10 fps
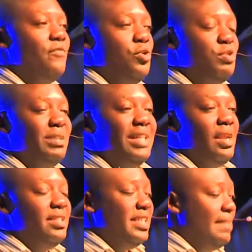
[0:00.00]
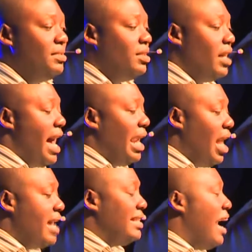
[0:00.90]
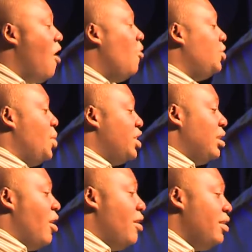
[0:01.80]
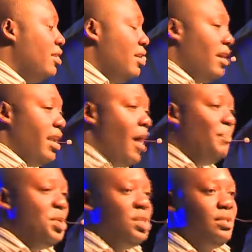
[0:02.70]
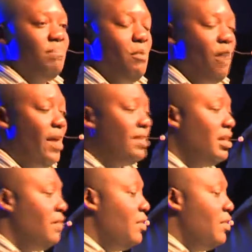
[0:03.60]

huge big data teams that analyze how students learn and help teachers be more effective.